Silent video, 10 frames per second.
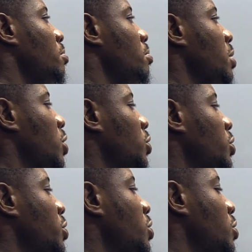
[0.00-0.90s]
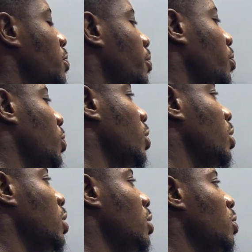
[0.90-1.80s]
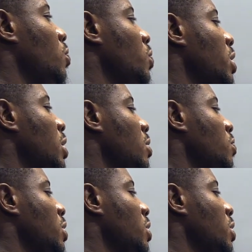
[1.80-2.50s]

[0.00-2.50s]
because we